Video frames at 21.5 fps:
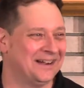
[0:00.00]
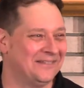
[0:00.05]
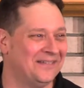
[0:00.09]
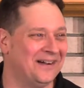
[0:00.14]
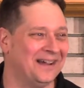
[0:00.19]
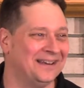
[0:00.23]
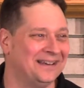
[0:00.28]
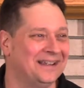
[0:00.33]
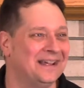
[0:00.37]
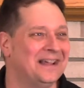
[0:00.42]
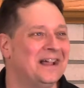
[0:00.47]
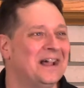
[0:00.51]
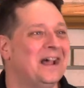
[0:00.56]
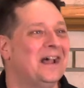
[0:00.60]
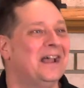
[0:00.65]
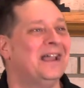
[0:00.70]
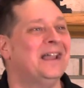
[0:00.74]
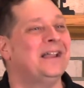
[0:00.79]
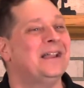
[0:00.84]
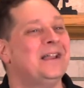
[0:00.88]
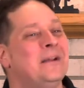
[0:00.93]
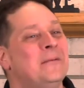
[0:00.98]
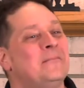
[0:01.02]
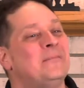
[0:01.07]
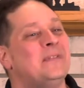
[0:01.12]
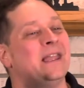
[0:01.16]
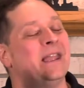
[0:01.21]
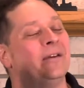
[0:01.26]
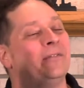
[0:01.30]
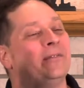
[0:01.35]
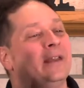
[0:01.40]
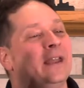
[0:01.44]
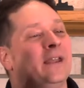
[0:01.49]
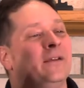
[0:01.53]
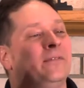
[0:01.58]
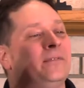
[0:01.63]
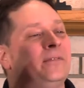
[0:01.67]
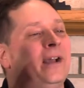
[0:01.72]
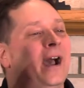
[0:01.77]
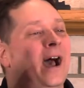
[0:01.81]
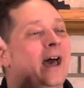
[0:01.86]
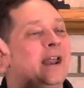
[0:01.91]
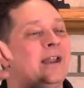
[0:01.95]
Come on. If,
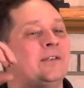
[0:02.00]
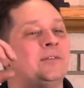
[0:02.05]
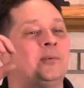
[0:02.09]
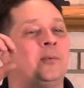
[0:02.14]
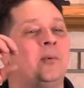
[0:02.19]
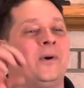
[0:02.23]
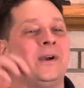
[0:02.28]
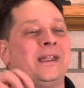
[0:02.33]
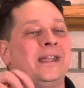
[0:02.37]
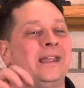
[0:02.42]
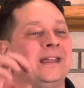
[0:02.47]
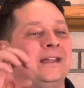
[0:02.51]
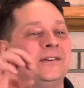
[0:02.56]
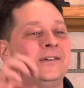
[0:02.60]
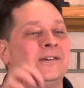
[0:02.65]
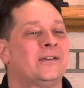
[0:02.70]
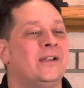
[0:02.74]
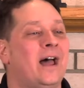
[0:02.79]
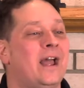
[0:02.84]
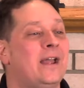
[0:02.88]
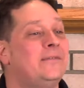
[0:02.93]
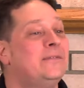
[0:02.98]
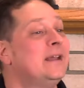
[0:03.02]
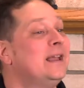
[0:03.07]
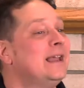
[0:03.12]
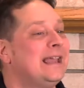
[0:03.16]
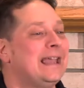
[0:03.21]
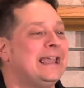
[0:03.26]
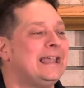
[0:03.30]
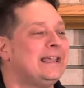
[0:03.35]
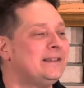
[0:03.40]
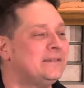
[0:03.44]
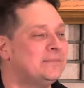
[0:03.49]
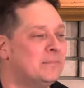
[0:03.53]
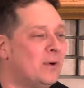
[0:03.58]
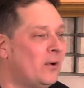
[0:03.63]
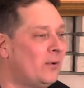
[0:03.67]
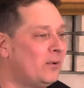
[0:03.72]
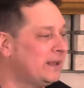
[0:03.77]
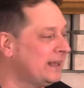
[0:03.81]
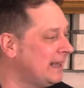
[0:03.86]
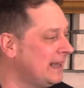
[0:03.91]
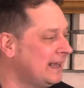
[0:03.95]
if God is working in your life, He's
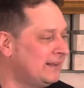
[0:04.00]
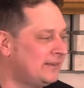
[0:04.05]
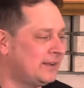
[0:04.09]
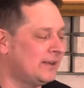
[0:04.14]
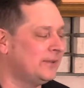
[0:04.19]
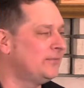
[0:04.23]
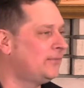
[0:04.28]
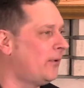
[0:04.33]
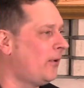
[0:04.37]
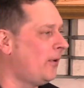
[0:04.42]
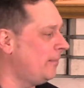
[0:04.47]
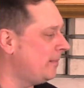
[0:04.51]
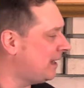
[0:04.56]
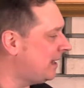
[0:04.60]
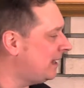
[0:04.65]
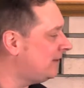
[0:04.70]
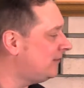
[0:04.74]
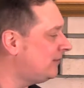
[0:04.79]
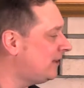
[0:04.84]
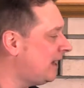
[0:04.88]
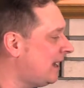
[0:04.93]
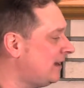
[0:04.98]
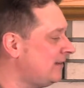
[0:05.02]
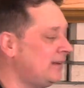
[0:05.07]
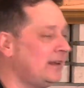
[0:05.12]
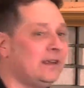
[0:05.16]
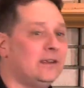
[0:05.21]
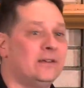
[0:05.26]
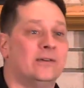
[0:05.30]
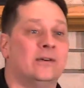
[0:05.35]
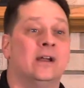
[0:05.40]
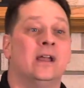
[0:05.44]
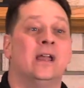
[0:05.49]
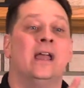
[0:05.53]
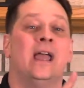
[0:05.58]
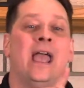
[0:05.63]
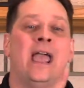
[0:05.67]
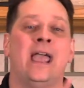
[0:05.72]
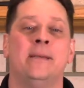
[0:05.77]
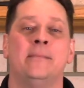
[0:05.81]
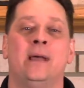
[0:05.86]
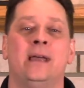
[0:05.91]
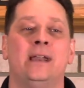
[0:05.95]
molding, He's conforming, He's changing you.
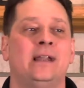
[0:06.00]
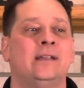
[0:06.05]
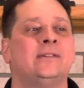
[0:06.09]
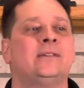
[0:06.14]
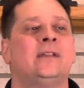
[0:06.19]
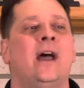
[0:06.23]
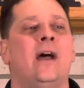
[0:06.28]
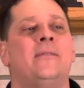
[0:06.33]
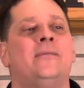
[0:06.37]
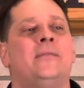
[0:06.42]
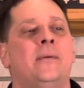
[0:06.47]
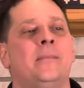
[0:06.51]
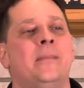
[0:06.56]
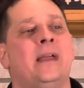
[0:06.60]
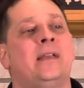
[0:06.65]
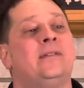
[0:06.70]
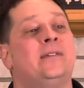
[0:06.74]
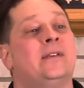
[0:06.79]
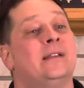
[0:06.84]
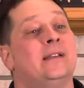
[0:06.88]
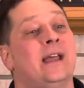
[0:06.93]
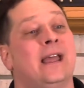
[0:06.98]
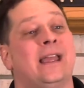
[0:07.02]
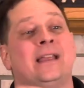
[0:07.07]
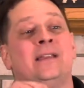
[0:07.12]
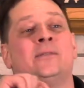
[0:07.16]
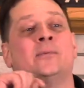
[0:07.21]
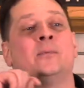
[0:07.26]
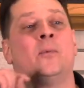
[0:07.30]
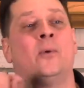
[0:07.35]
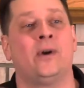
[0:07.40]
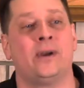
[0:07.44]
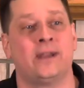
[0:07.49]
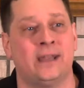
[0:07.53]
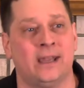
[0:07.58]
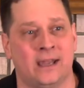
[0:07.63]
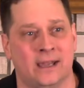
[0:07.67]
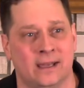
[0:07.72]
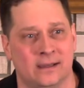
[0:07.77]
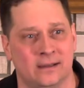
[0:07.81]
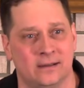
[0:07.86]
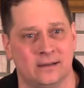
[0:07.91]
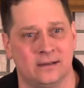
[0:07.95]
Amen. It's confirmation that He's
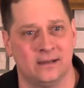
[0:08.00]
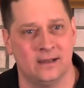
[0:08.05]
working.